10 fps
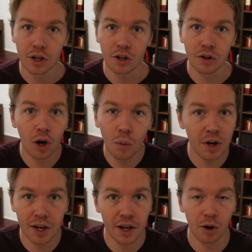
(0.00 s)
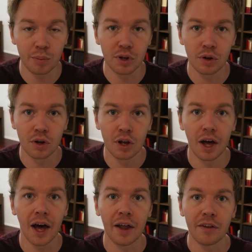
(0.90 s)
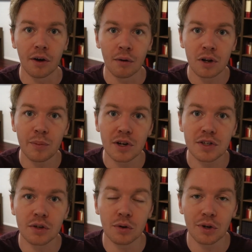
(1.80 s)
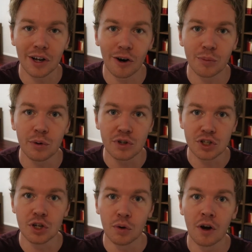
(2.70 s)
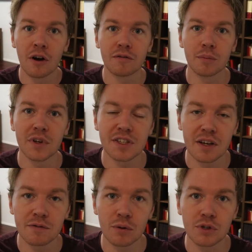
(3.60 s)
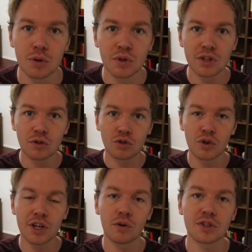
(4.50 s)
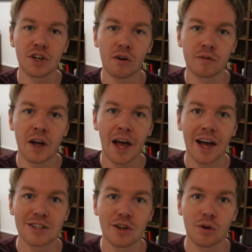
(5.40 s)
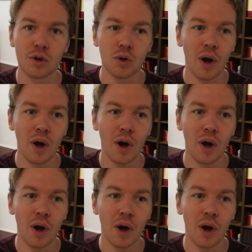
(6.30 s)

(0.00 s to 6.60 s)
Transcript: No one can help you, and the only person who can help you is you. From this day forward, you need to treat yourself as though you